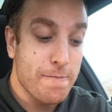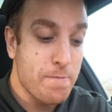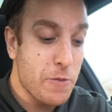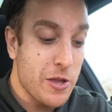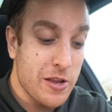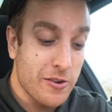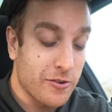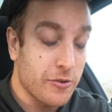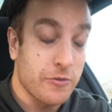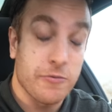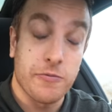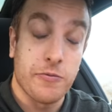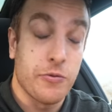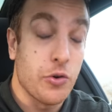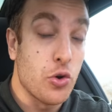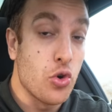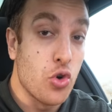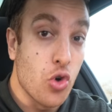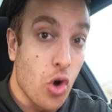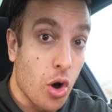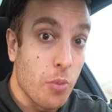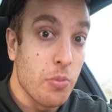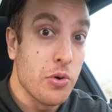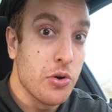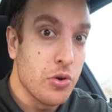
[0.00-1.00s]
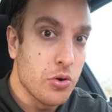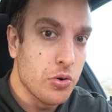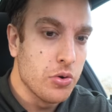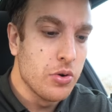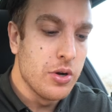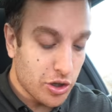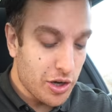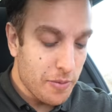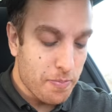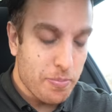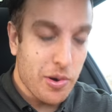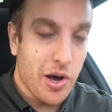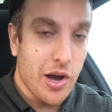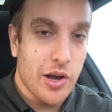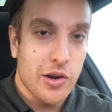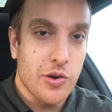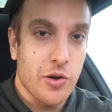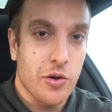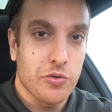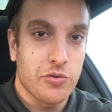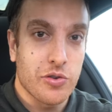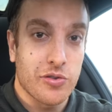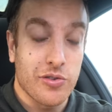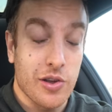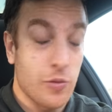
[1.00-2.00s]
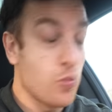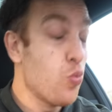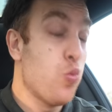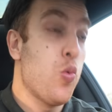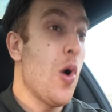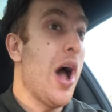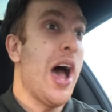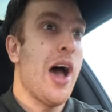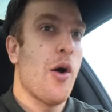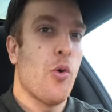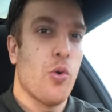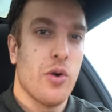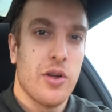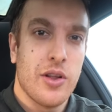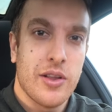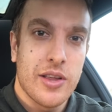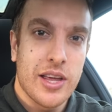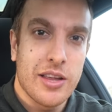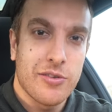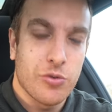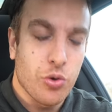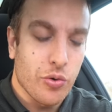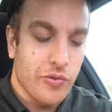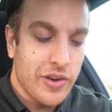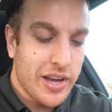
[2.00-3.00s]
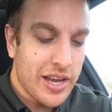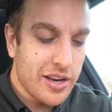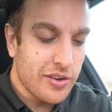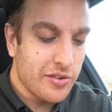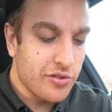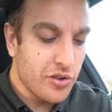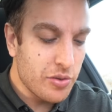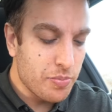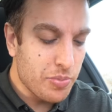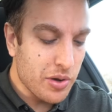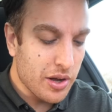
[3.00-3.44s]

It's phenomenal. I took a bite and I was just like, wow, it sort of hits you.